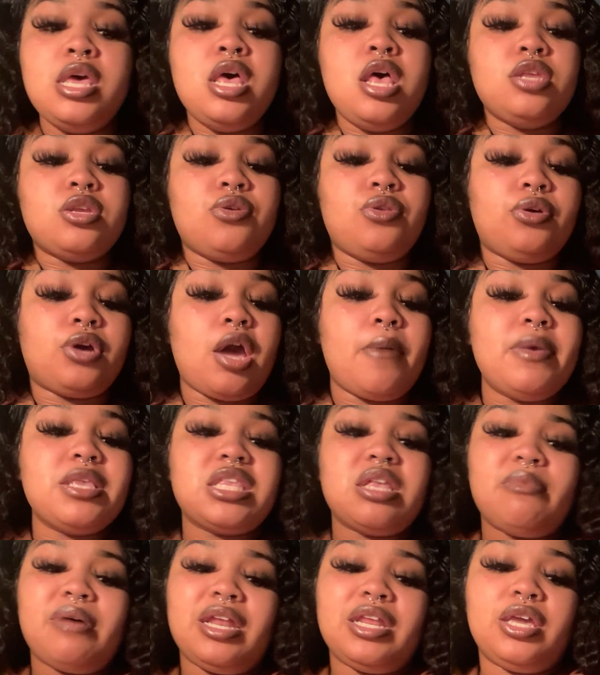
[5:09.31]
So there could be
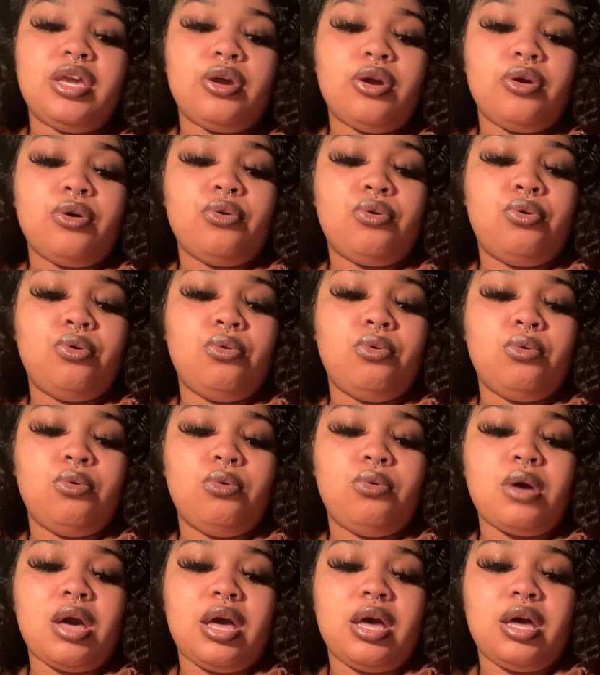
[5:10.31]
somebody here
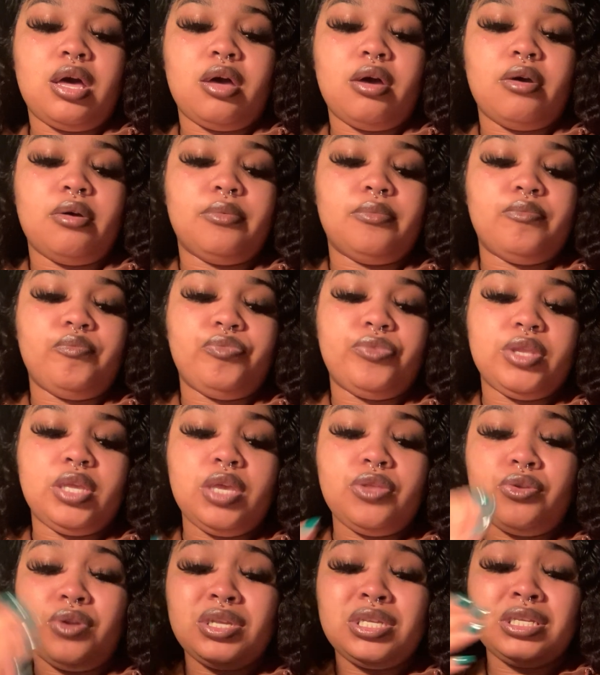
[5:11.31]
who, um,
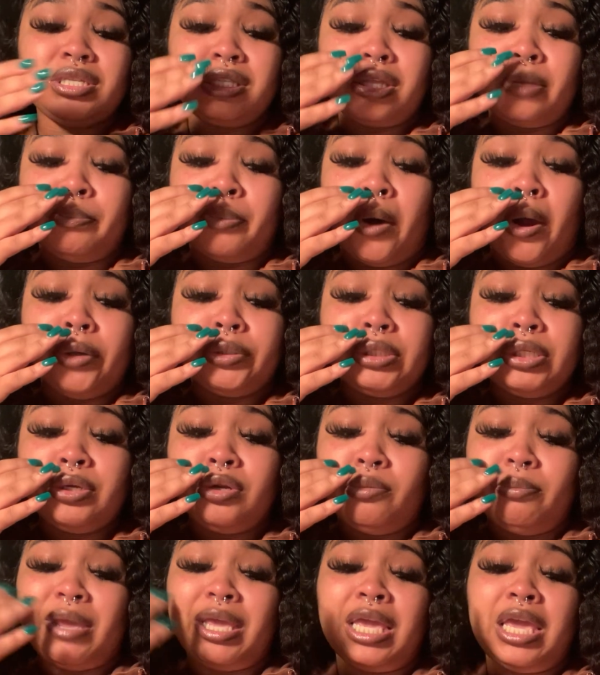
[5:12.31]
either this is the
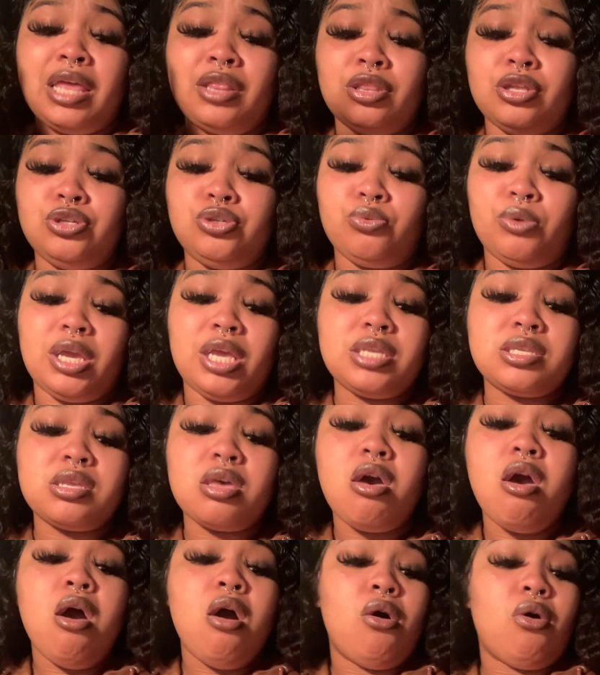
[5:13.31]
bartender making the drinks,
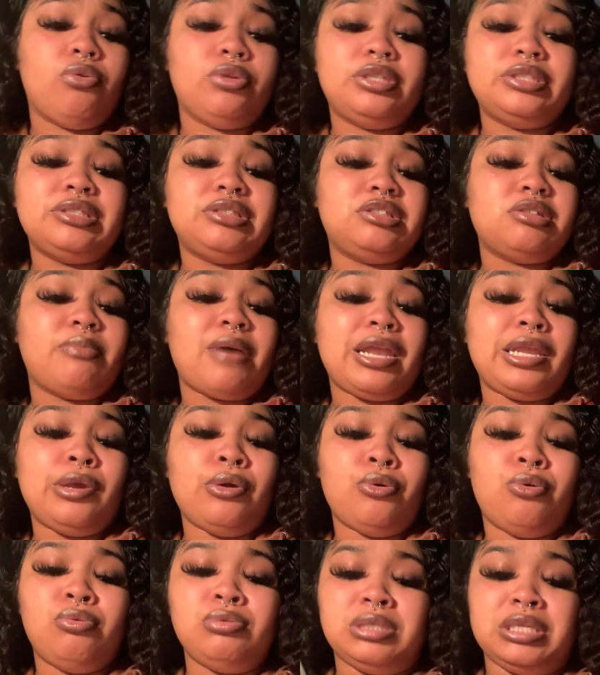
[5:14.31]
or this is somebody
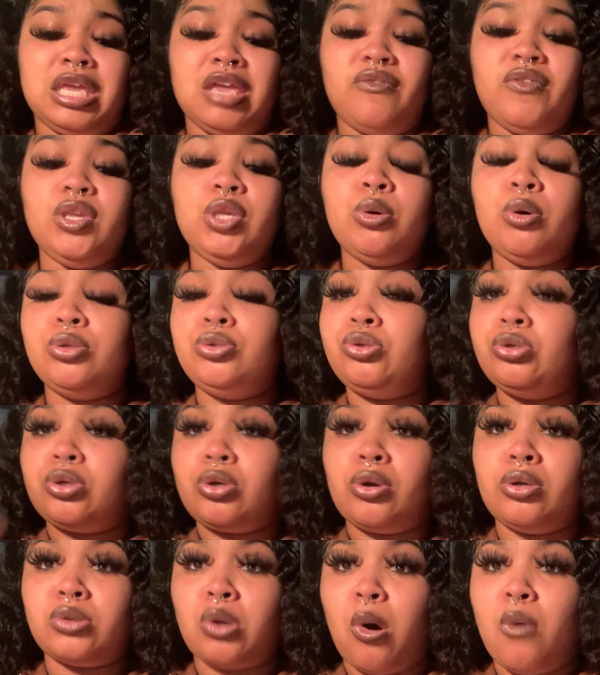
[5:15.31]
here who's giving you a drink
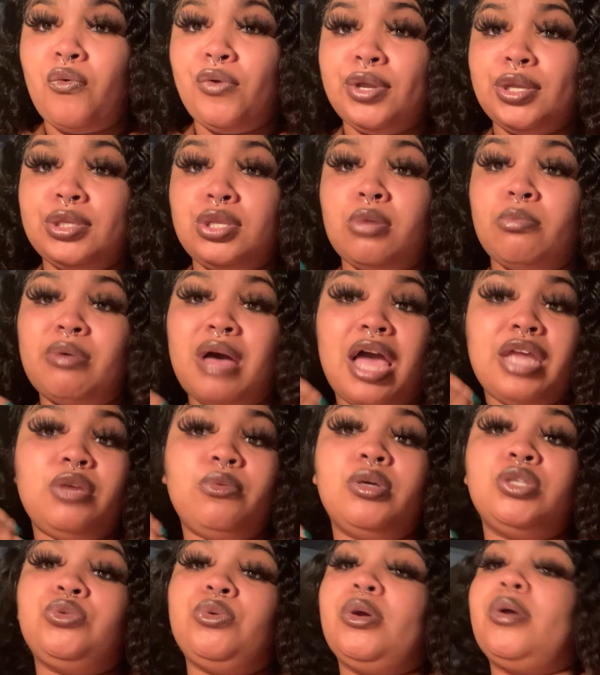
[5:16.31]
or is offering to buy you
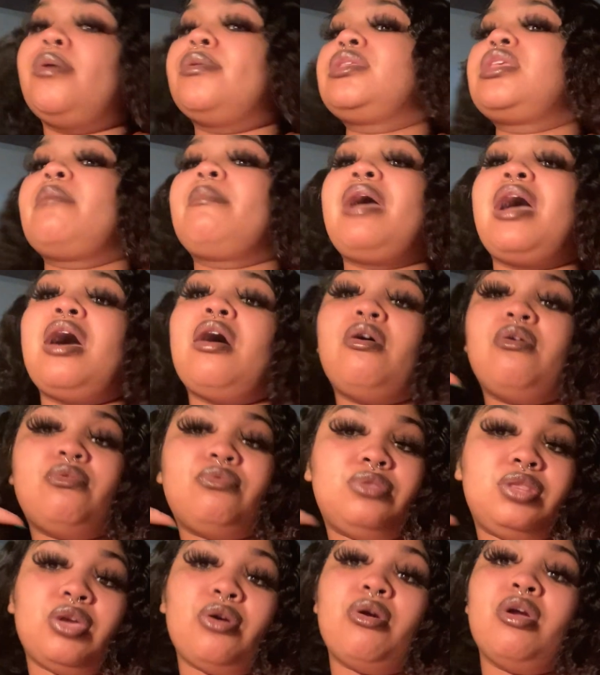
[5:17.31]
a drink, or somehow
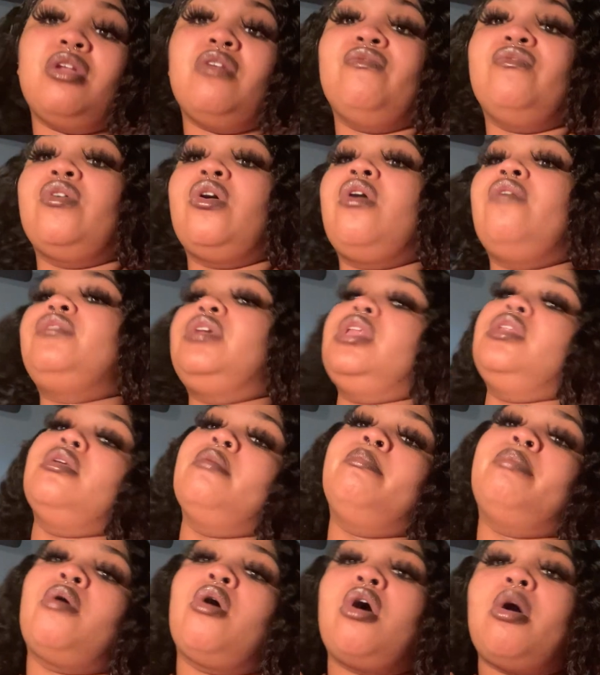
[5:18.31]
they're involved in the
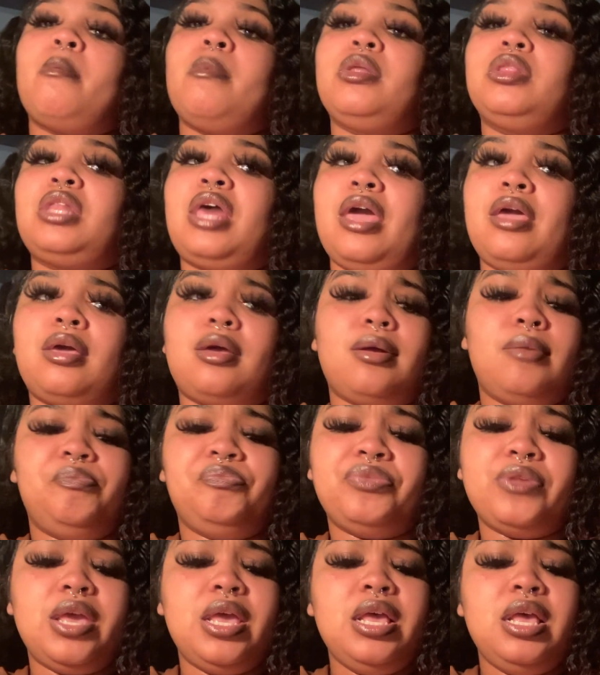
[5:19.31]
bar, but like
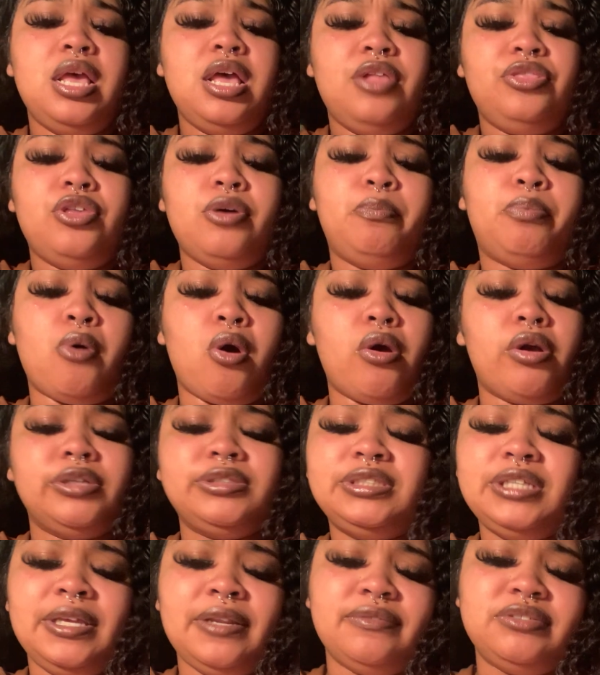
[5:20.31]
the bar
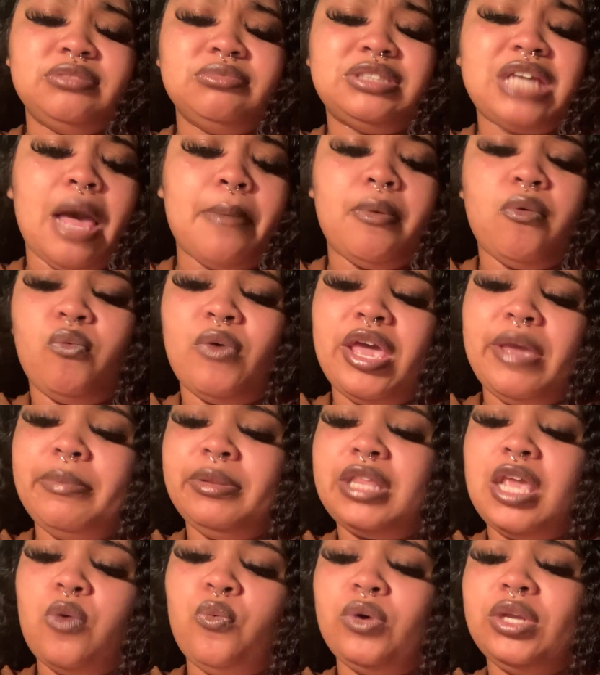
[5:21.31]
scene of some type of way, but
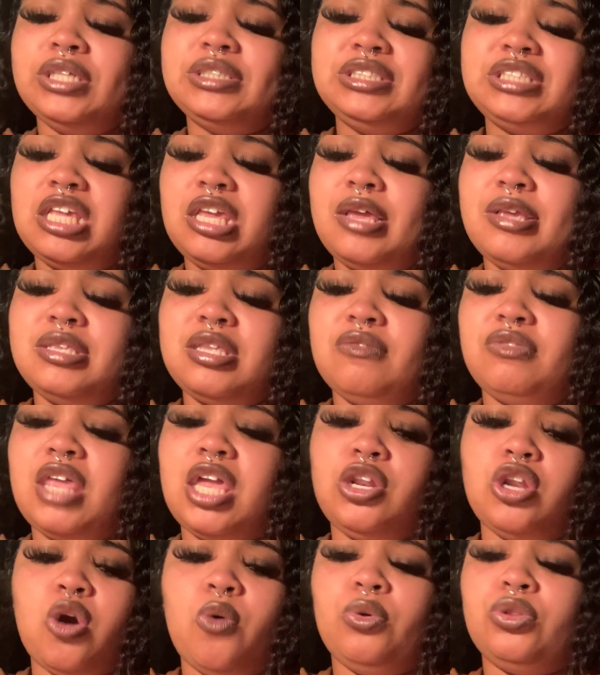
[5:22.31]
they want to see is if
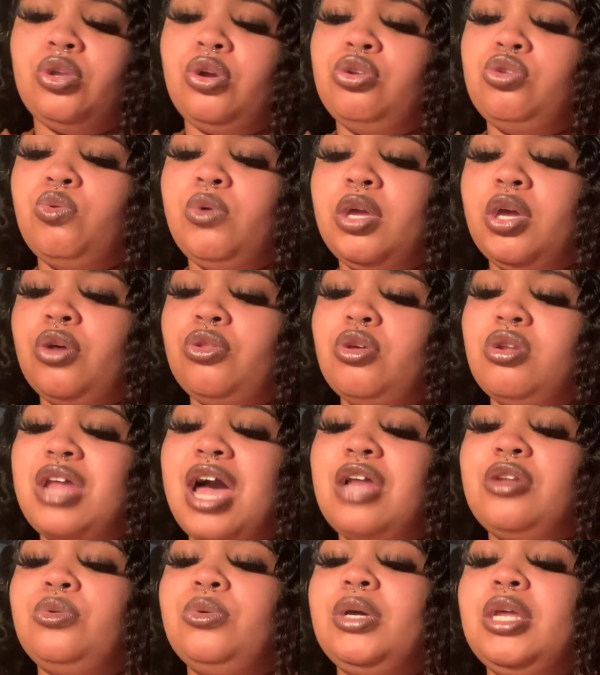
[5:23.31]
they know what they're doing or they're
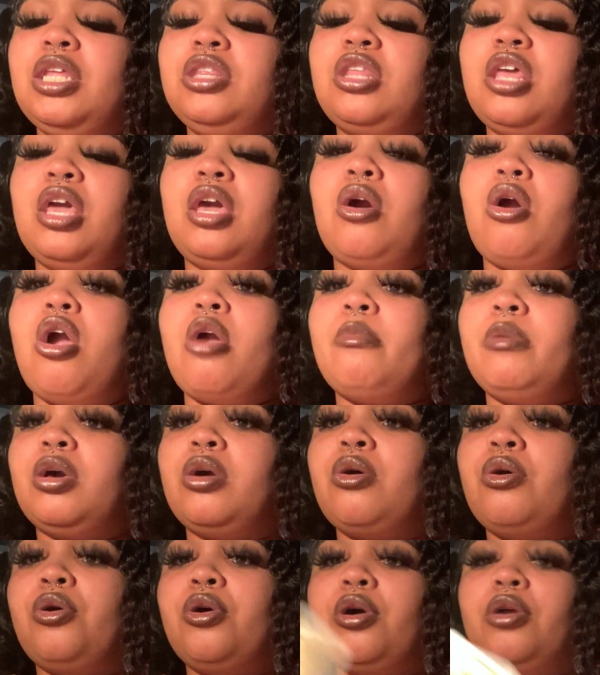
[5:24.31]
not doing anything. Hermit
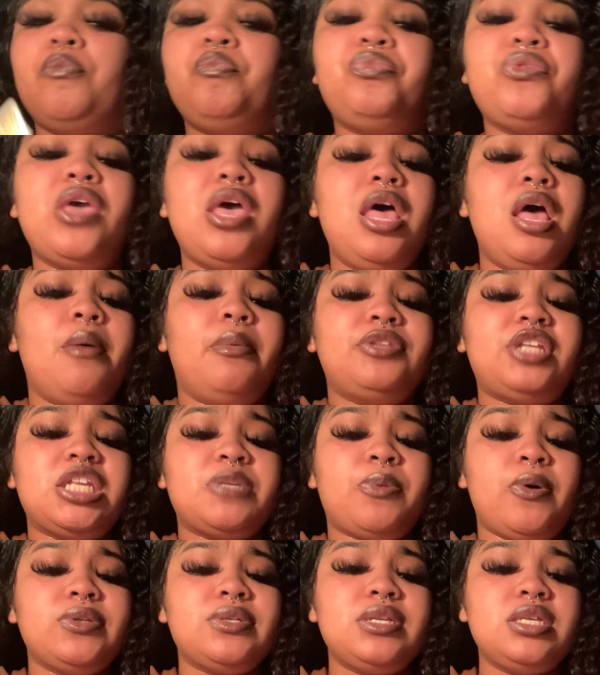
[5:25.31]
card, but this
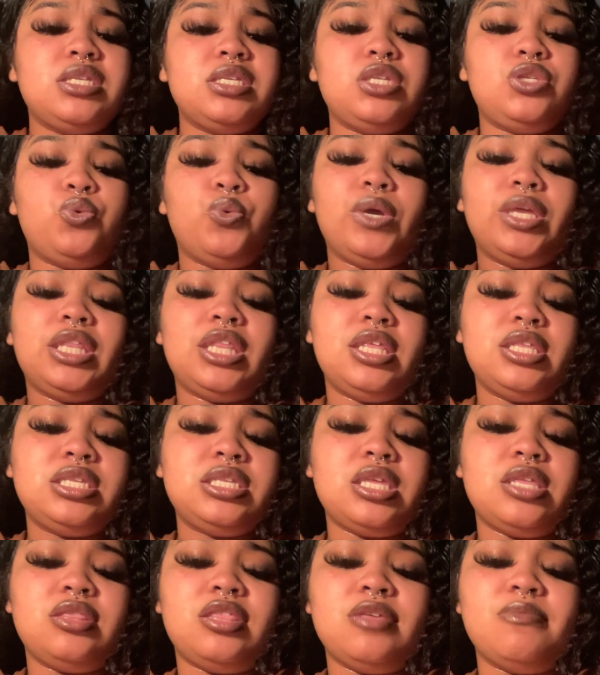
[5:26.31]
person isn't doing
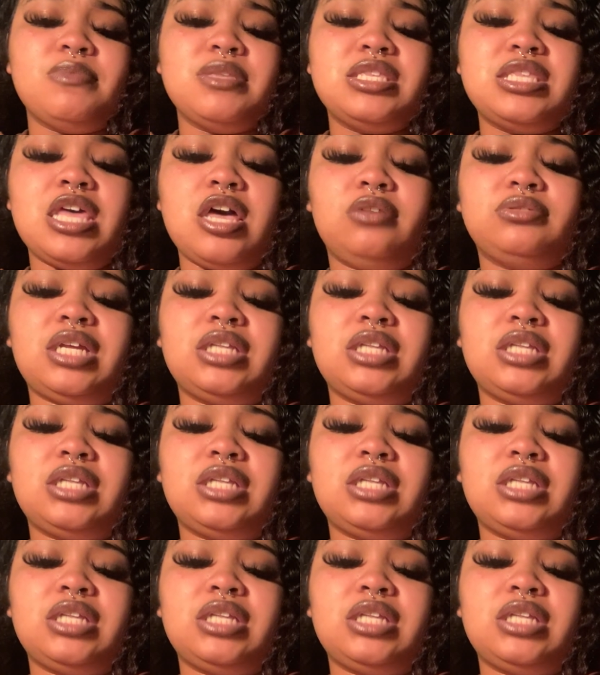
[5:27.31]
this themselves.